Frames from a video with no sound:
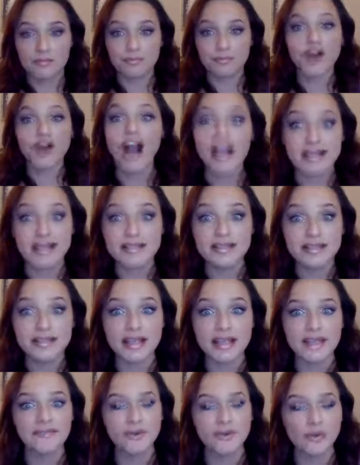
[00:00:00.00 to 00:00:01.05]
price
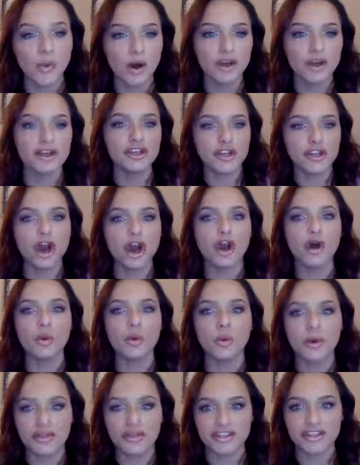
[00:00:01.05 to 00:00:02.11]
if you want to
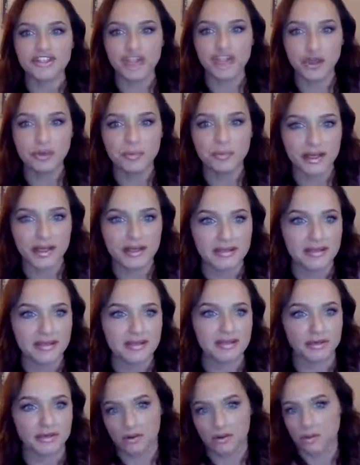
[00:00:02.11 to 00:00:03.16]
know what the scoop
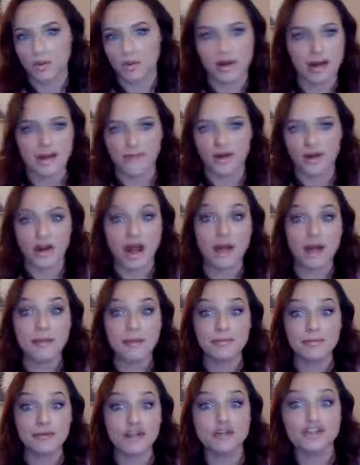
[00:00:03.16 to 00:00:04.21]
is or whatever.
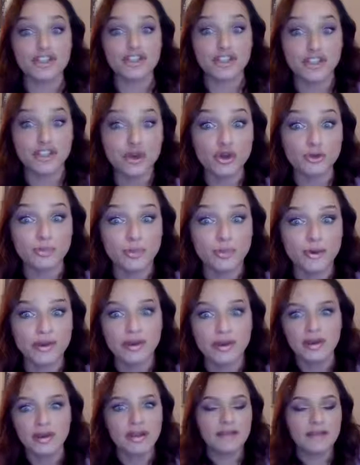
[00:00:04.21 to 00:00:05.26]
Comment below scoop
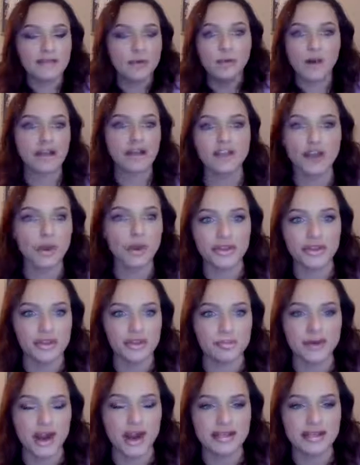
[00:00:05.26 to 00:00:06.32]
if you want to know what the
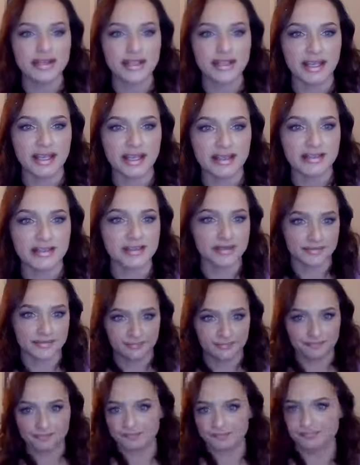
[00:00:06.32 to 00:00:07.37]
pricing is,
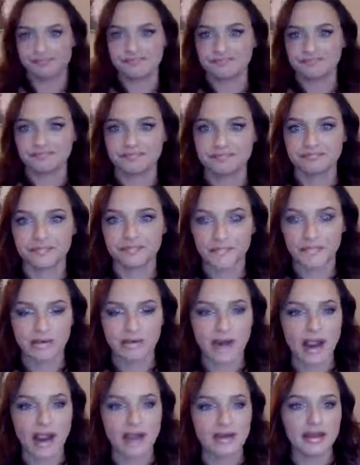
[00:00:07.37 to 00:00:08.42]

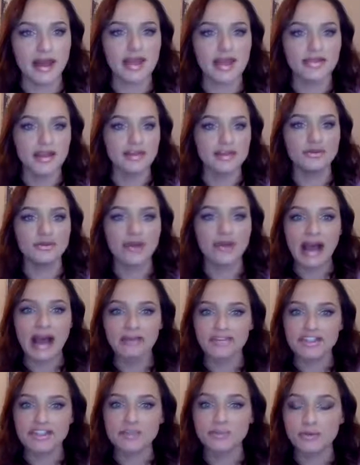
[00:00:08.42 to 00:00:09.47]
right? And then you
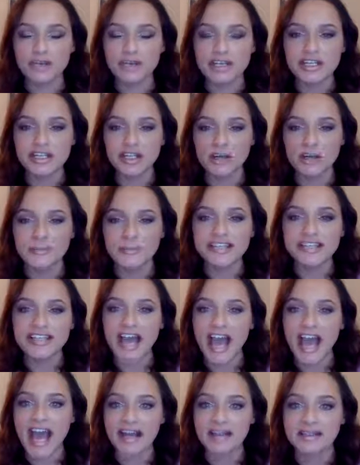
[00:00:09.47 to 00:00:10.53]
have this predetermined
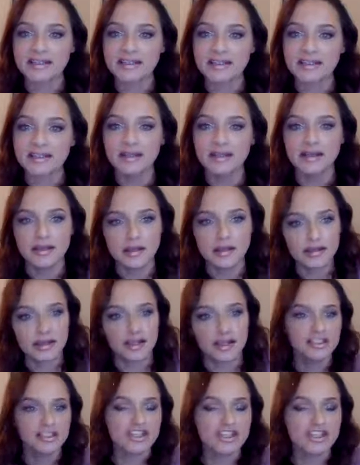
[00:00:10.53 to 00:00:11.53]
text that